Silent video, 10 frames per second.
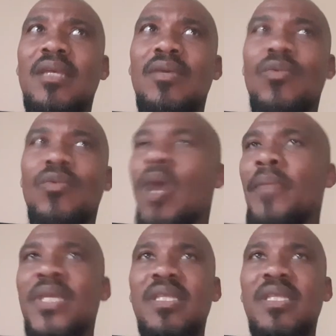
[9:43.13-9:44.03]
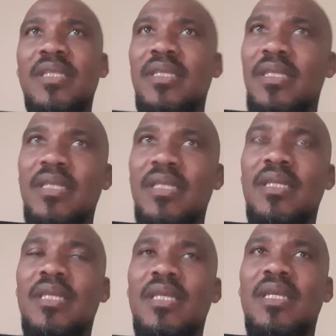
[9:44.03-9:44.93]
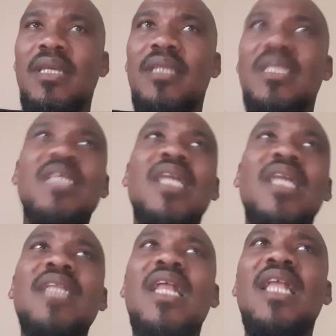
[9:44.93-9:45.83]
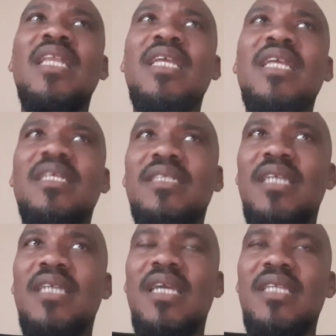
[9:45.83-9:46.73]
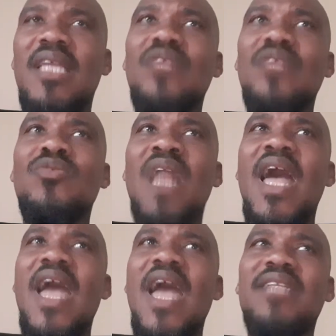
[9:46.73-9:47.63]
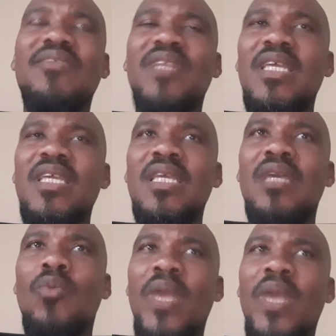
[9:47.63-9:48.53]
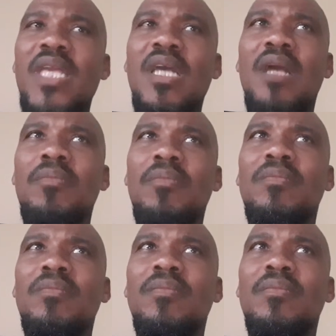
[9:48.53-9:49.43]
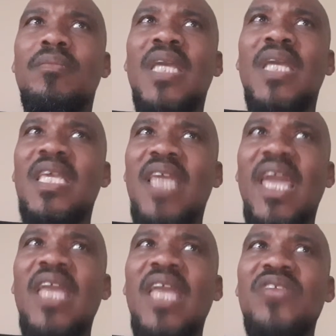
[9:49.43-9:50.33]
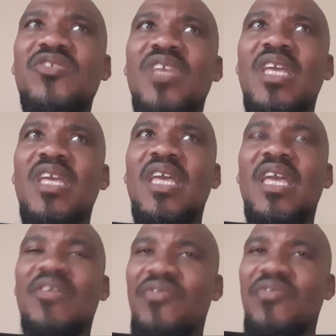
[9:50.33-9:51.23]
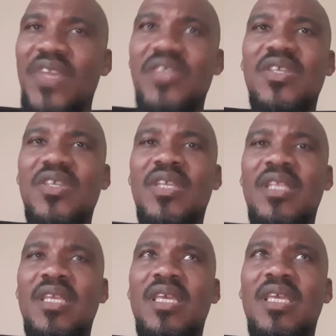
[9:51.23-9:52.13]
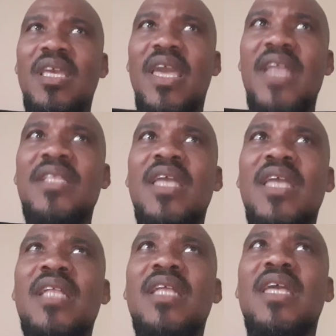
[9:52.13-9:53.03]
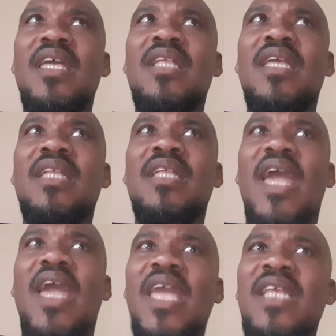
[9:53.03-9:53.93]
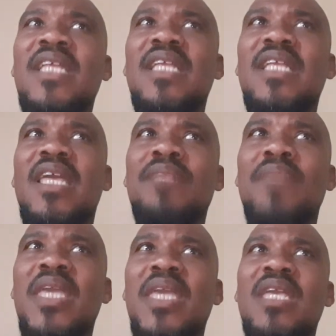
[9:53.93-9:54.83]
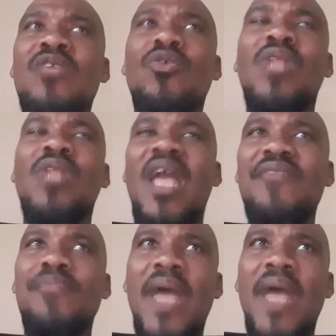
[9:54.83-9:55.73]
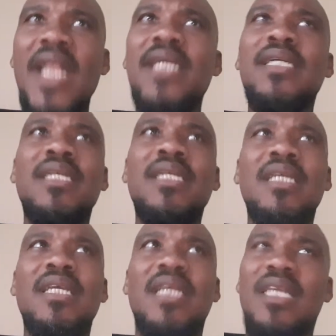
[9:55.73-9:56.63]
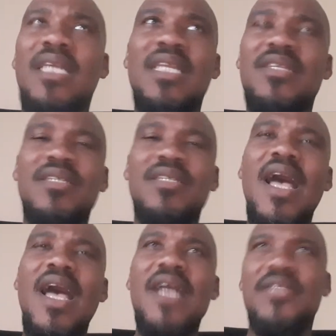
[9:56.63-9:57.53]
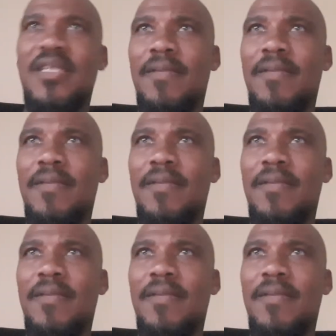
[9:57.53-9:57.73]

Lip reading: Woman. These are not our leaders. They do not actively wake up, engage in fixing and aiding in making your life better in this society.